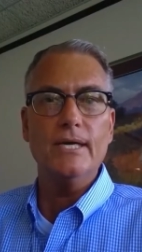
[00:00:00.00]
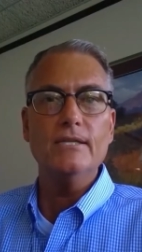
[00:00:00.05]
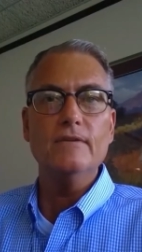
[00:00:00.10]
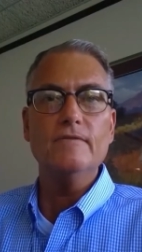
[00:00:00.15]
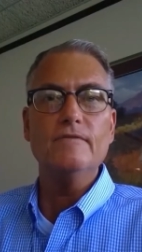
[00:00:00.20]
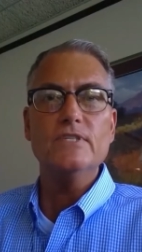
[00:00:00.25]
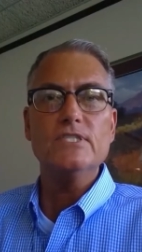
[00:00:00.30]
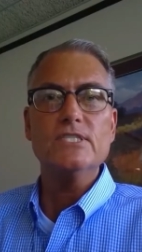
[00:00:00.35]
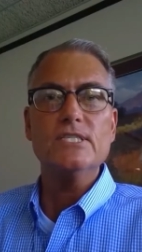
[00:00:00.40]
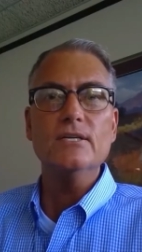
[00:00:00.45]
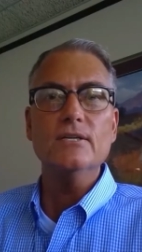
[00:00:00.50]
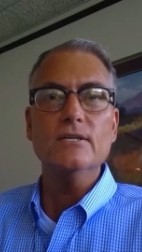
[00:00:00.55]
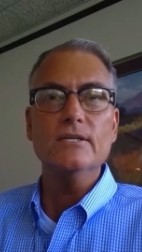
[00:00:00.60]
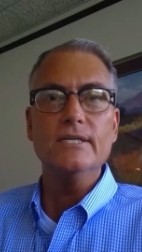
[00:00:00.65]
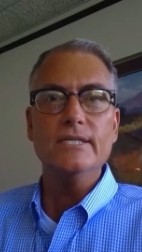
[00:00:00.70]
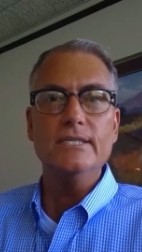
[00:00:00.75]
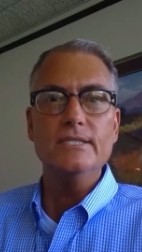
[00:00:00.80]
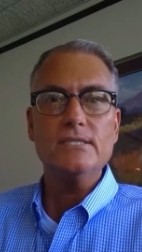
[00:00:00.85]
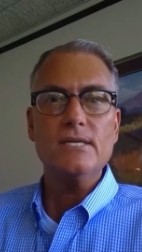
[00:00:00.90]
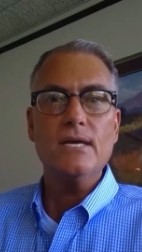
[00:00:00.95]
and the
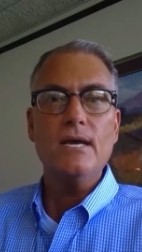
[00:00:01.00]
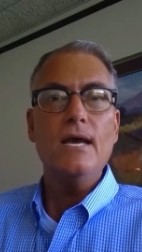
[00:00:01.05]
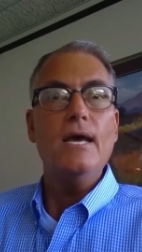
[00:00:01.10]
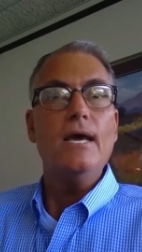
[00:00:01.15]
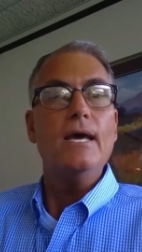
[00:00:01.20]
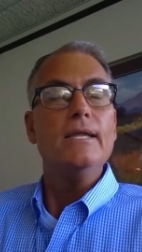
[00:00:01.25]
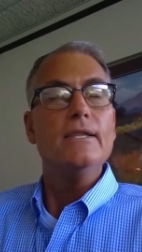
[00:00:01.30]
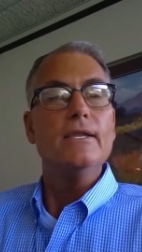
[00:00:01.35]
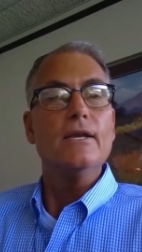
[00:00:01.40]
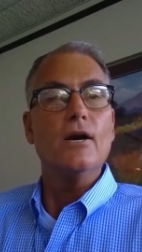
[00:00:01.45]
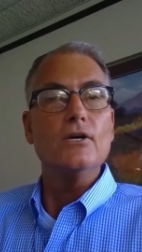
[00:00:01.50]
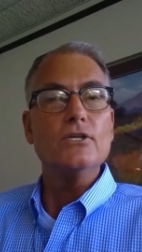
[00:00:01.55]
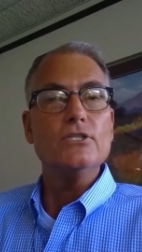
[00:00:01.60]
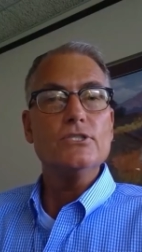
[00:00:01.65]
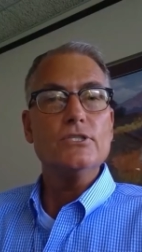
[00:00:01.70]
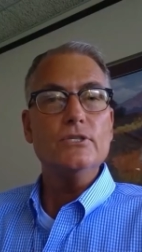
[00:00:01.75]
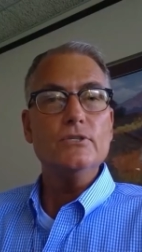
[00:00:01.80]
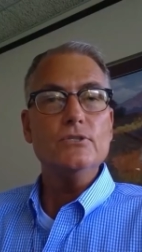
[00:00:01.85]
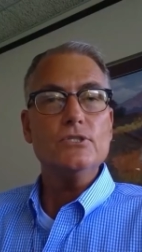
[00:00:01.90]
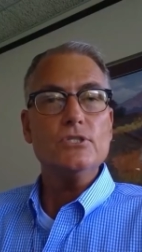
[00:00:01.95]
facilities that our
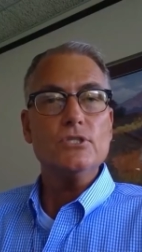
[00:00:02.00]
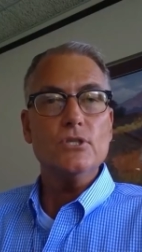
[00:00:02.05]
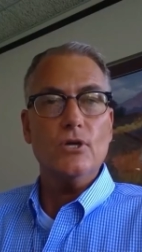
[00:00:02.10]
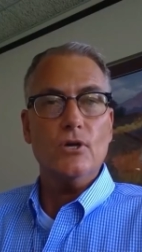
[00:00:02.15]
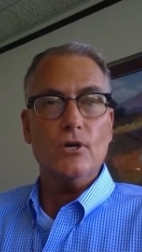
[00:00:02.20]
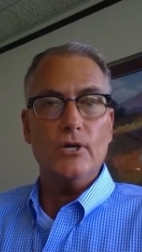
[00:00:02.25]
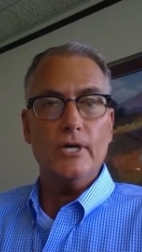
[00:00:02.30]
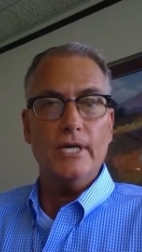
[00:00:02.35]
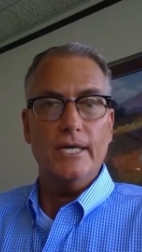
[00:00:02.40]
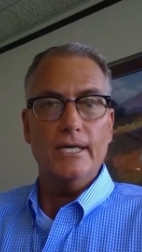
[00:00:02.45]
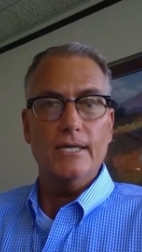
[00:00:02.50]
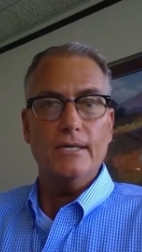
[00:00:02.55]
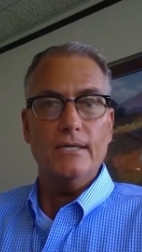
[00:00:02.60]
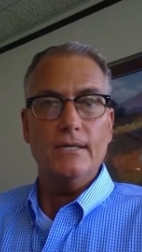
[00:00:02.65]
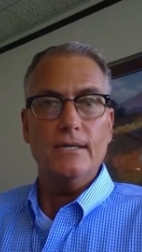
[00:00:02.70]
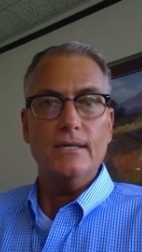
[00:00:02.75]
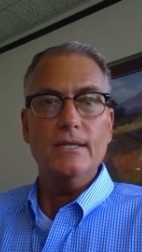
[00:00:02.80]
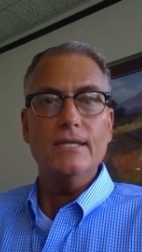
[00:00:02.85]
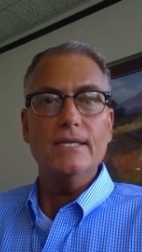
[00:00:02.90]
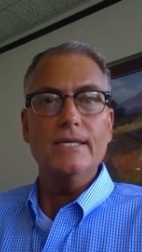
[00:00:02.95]
students learn
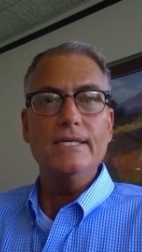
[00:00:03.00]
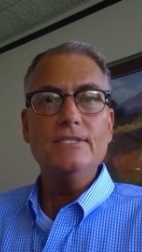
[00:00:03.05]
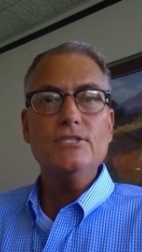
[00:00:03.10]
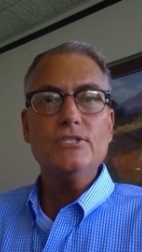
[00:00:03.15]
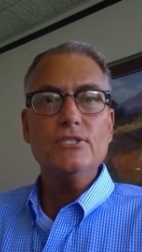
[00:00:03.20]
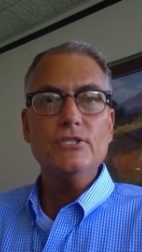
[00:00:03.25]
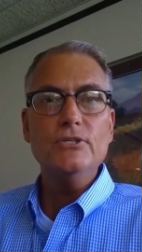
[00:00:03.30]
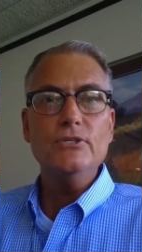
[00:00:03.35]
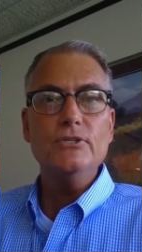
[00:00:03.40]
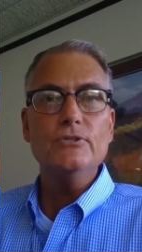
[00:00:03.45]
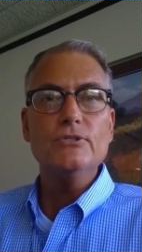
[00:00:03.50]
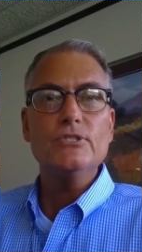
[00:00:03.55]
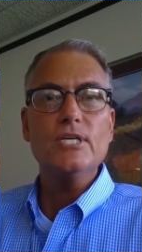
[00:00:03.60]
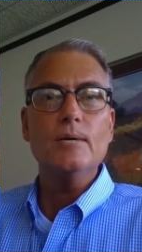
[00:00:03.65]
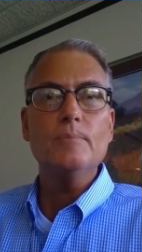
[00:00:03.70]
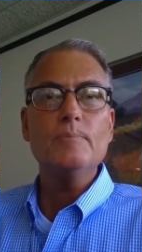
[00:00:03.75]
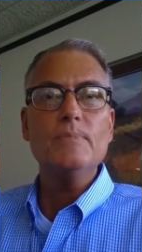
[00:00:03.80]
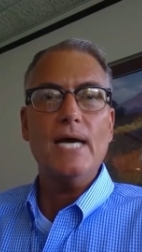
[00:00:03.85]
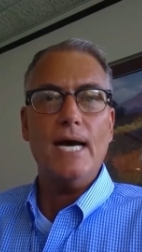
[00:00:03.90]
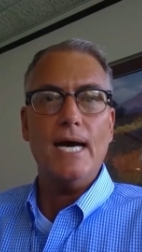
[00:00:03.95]
in leads to
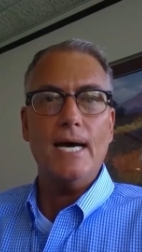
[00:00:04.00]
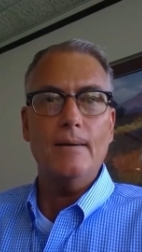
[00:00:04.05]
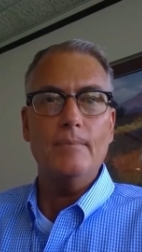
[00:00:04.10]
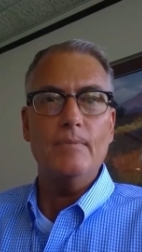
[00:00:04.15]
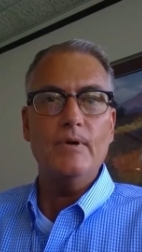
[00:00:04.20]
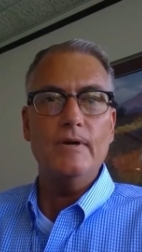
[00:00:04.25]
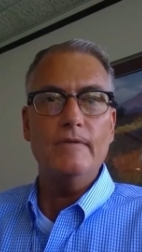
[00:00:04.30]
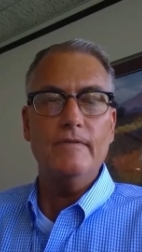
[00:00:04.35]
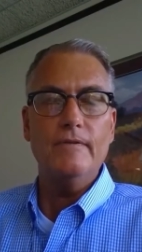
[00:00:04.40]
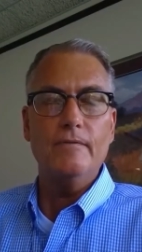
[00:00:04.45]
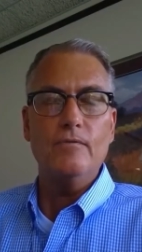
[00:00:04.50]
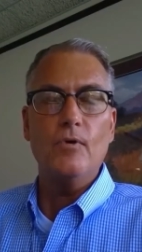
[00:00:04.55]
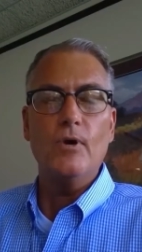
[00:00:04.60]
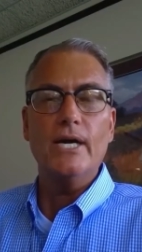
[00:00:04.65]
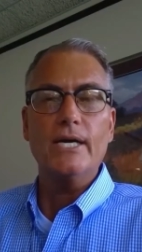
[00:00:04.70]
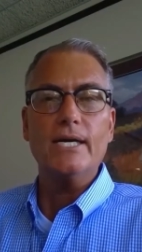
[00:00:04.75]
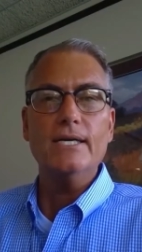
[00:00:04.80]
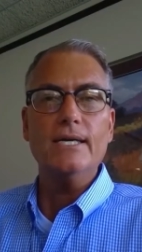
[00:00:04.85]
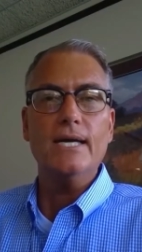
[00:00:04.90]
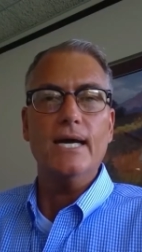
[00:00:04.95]
some type of
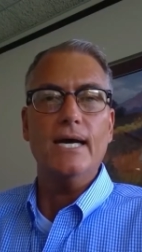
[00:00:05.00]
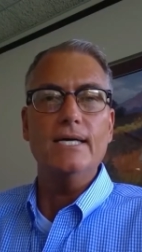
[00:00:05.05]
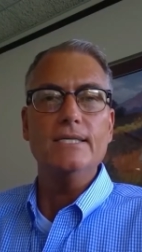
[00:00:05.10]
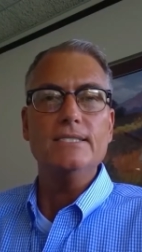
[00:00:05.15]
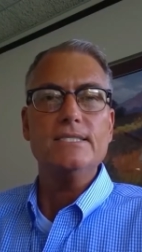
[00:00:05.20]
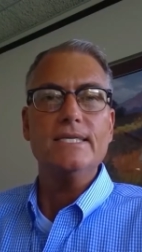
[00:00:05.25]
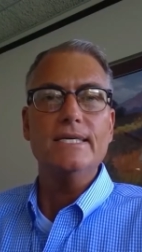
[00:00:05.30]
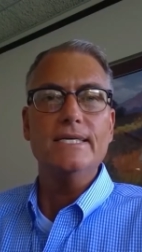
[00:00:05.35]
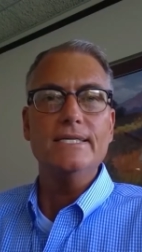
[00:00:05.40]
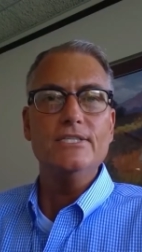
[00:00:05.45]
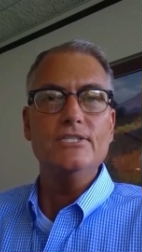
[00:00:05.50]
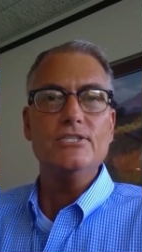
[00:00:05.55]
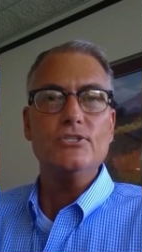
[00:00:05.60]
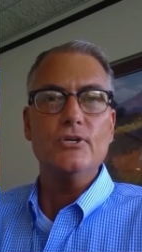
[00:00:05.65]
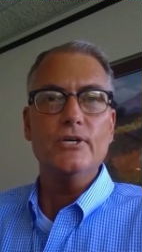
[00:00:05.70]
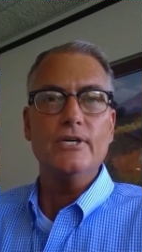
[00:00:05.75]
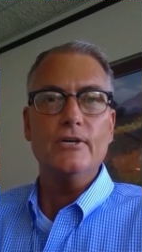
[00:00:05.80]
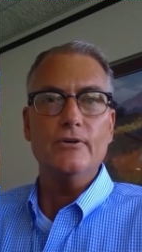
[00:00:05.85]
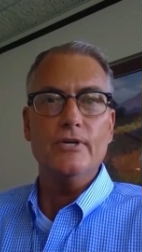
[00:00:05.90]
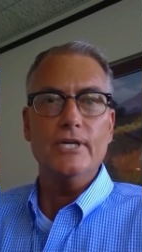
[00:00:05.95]
recognized
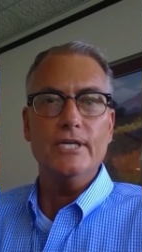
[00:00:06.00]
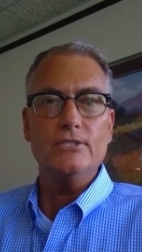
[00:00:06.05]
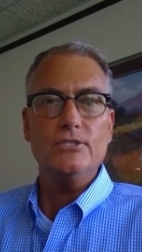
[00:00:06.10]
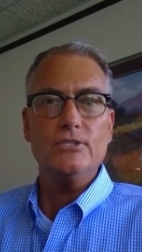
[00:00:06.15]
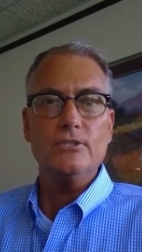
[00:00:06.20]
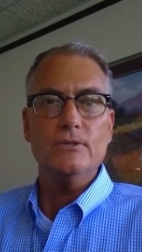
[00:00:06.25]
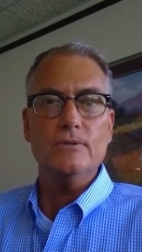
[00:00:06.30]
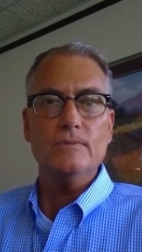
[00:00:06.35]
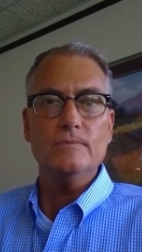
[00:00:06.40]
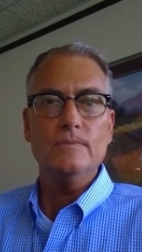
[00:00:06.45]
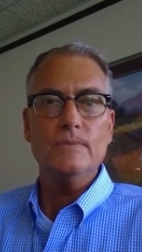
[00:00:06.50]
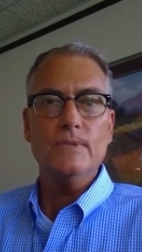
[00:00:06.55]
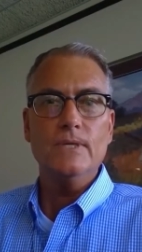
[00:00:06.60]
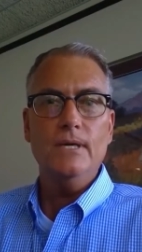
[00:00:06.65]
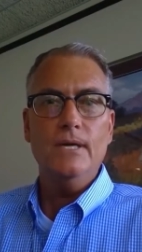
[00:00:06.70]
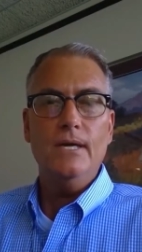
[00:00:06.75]
industry credential.